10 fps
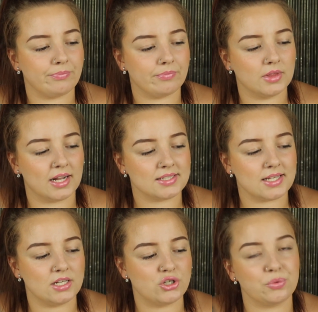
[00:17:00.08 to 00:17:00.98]
Like I
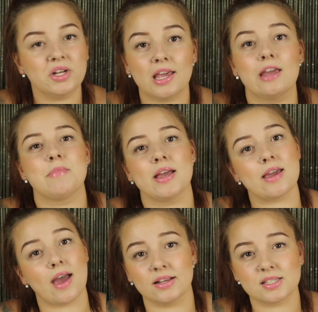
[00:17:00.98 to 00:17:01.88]
said, I do want to keep
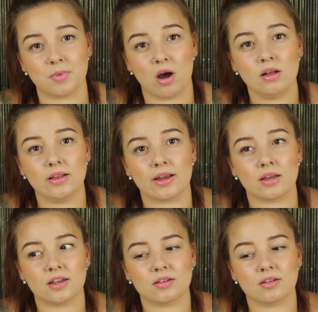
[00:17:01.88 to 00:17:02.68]
making ASMR, like,